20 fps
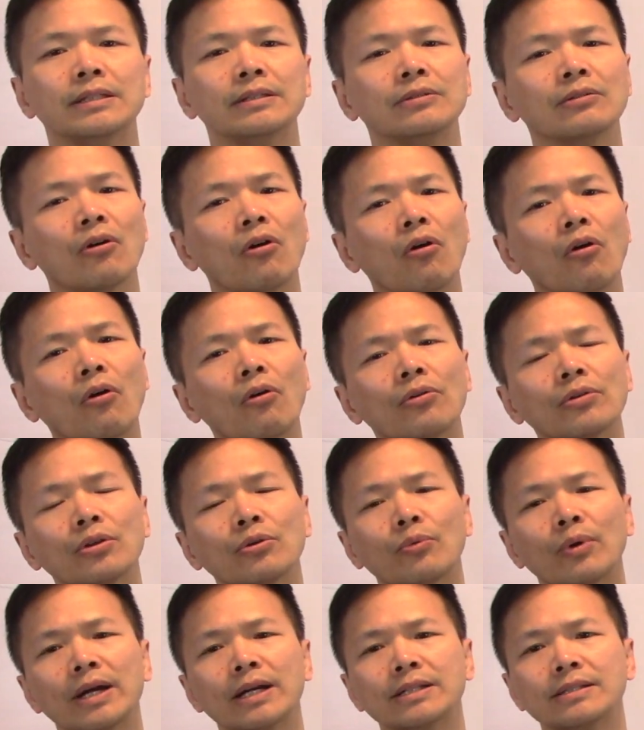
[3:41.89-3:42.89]
all the
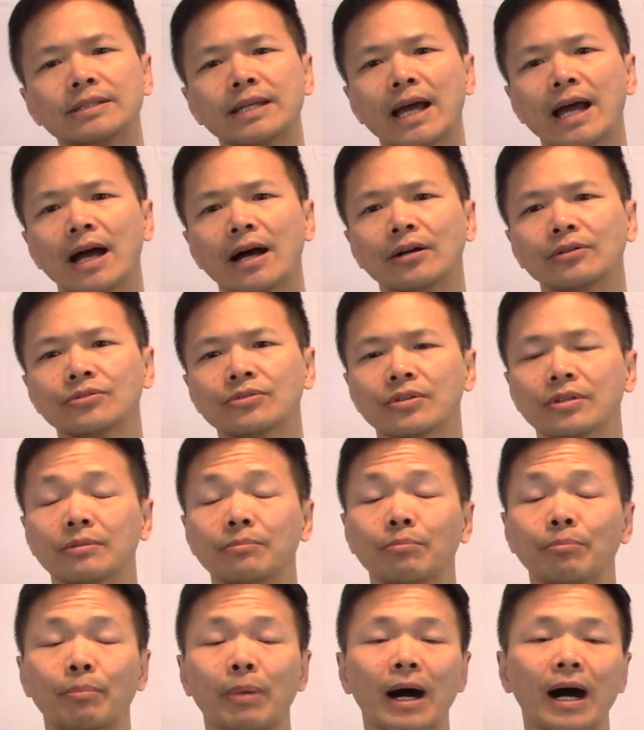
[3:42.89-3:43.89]
way down to the
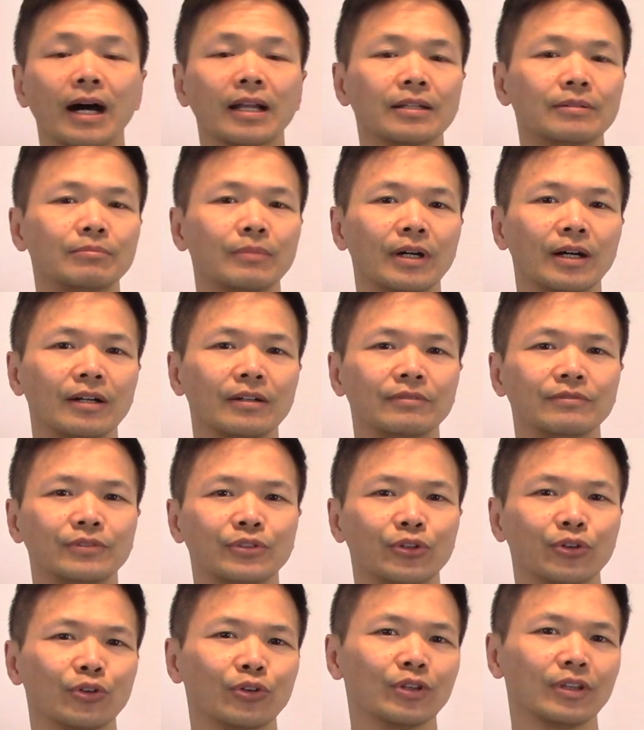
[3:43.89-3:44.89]
bottom of
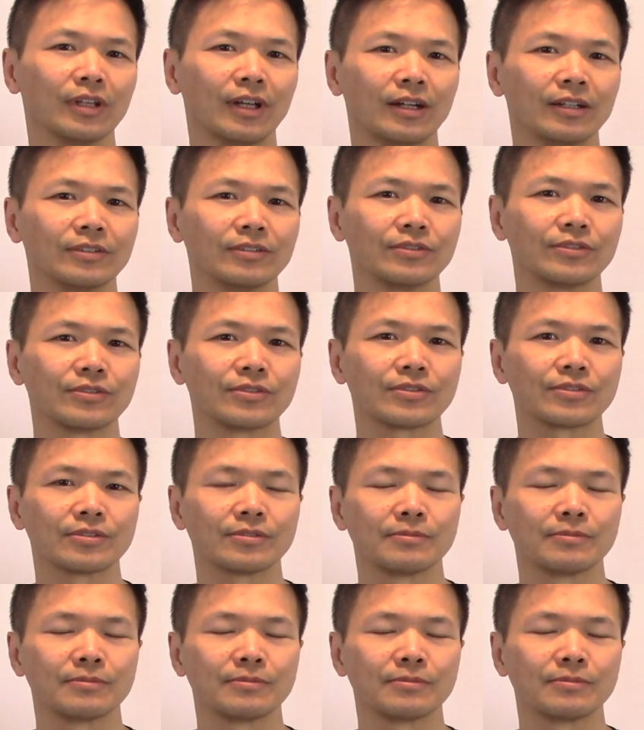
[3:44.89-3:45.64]
your lungs.